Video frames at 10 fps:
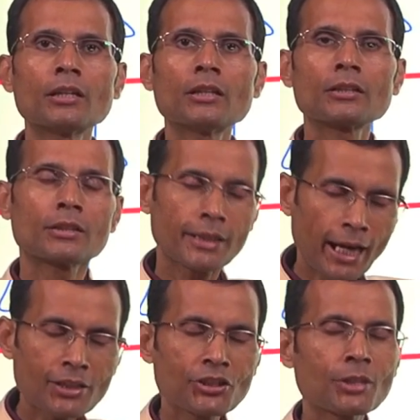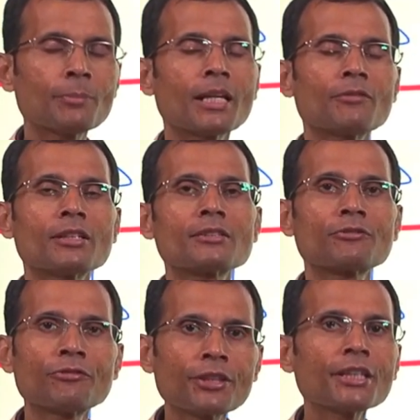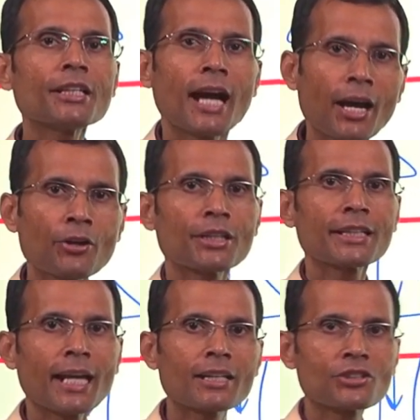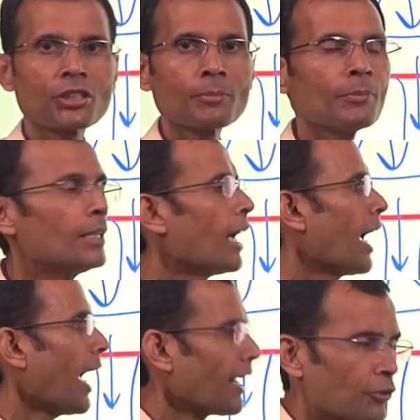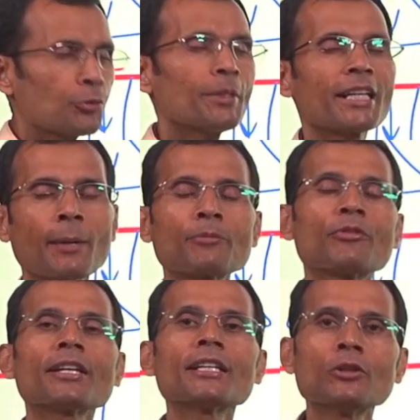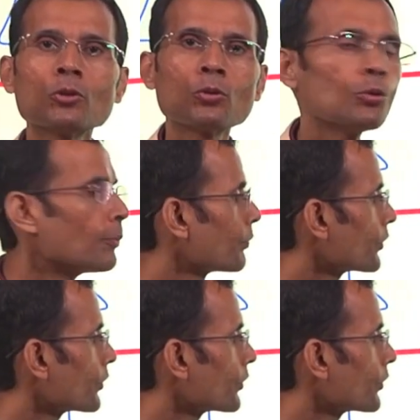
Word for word: Uh, calcium levels, free ionic calcium has to be kept very low